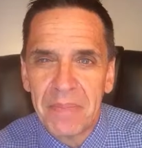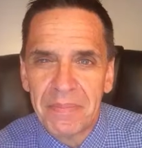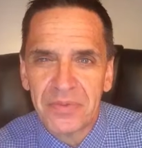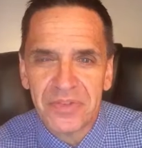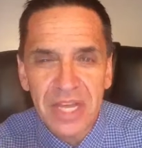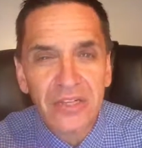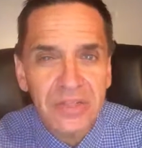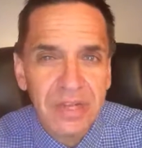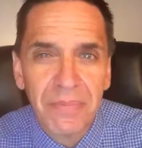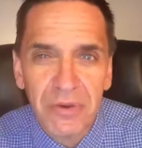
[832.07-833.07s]

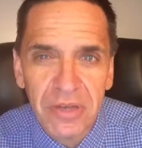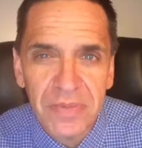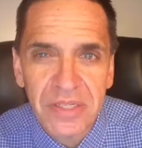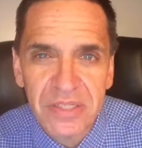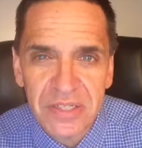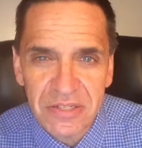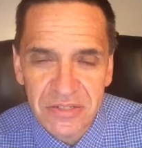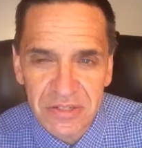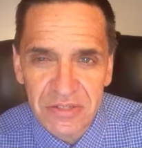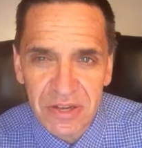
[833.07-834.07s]
scheduling appointments in these
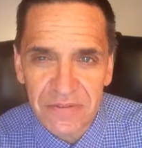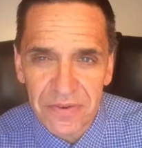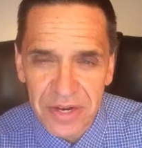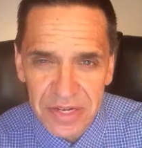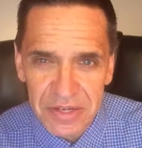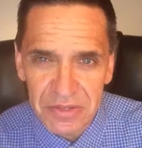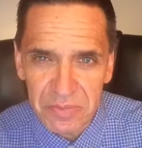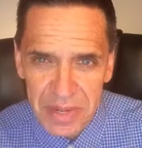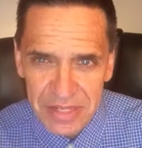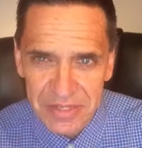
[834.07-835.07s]
discoveries
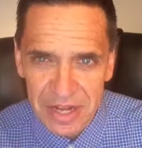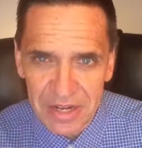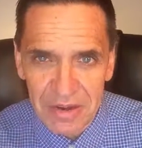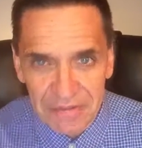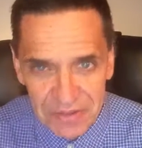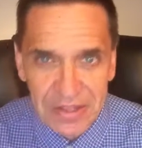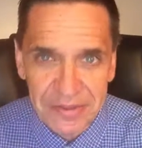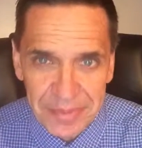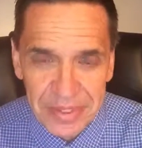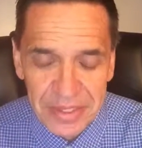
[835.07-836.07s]
based on
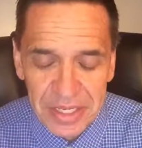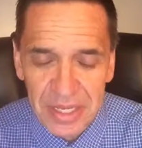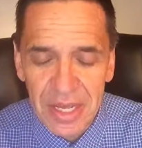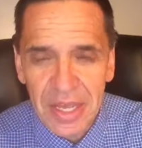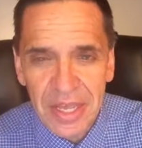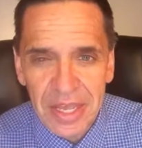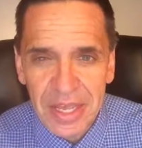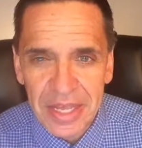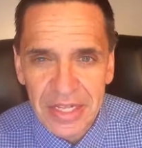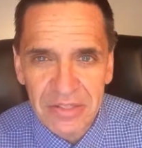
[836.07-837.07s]
availability,
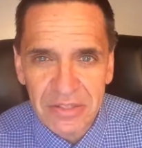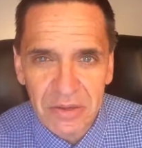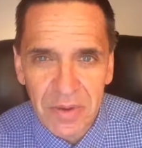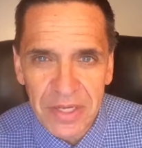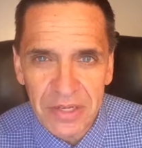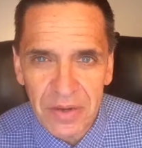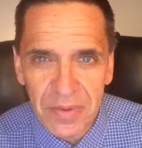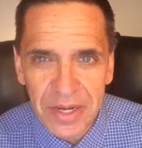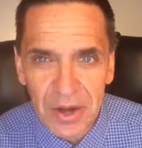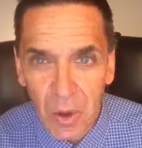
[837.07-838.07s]
and so I don't
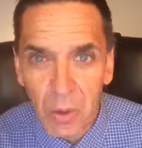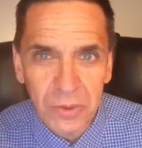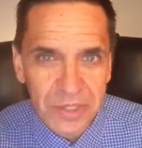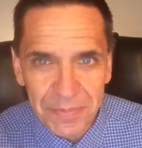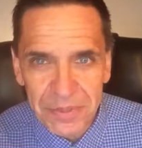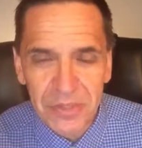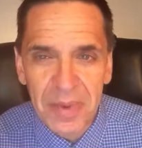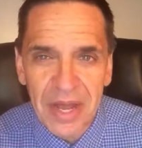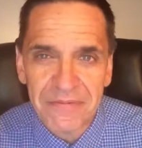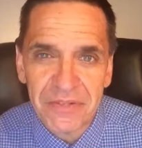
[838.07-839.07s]
want to hold up a
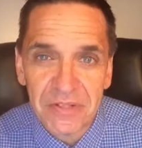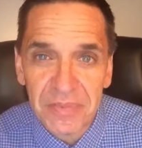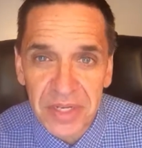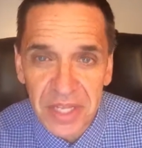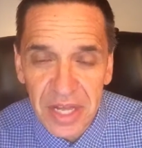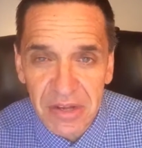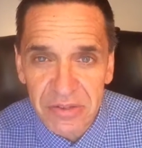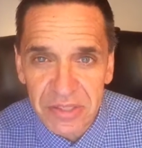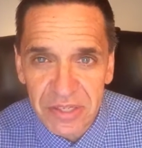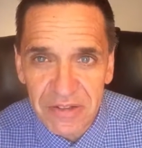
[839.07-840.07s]
spot for somebody
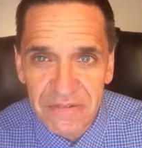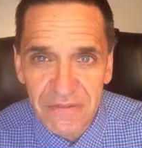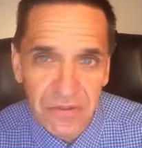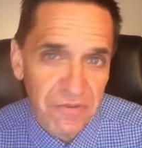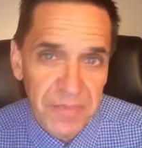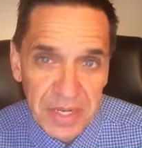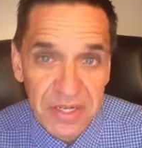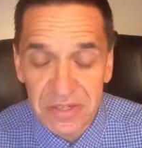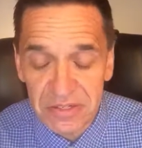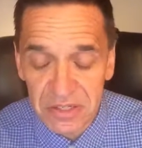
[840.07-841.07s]
else if you've made a
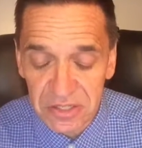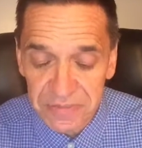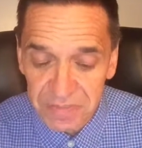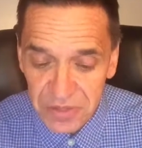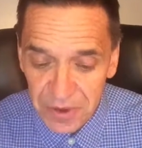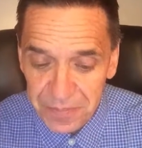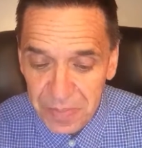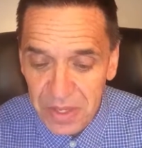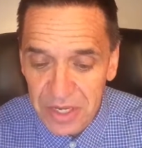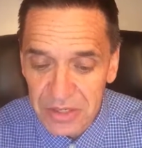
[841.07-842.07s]
decision. So
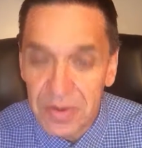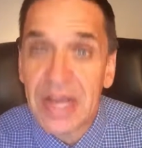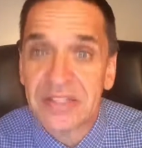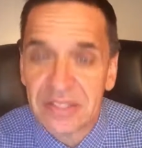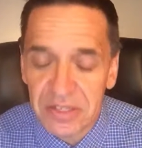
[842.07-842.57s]
I do ask that